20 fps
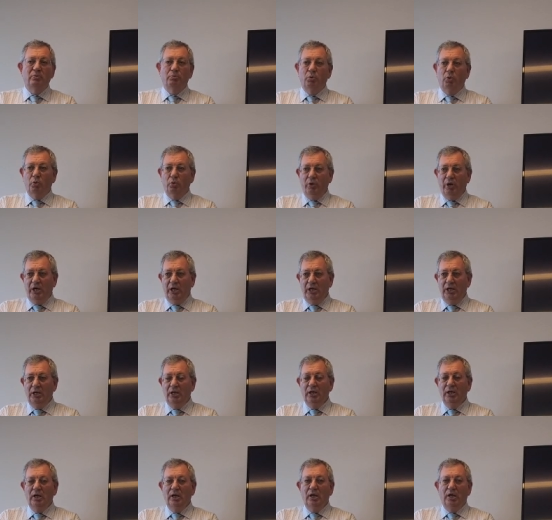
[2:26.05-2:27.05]
already,
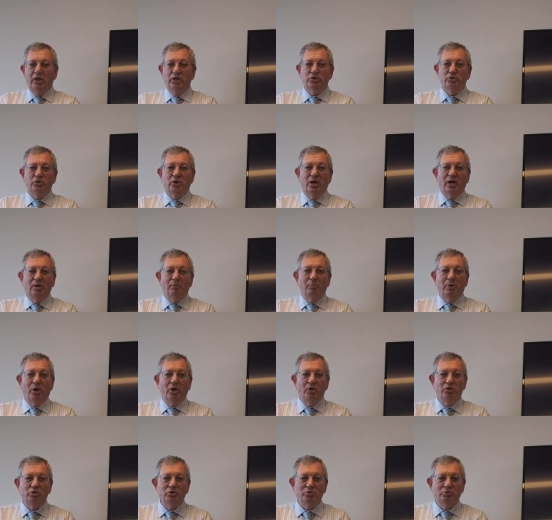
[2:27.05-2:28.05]
Australian
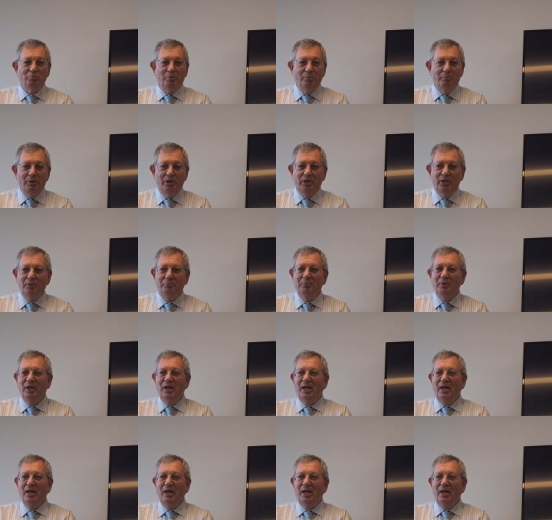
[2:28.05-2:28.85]
Post permitting,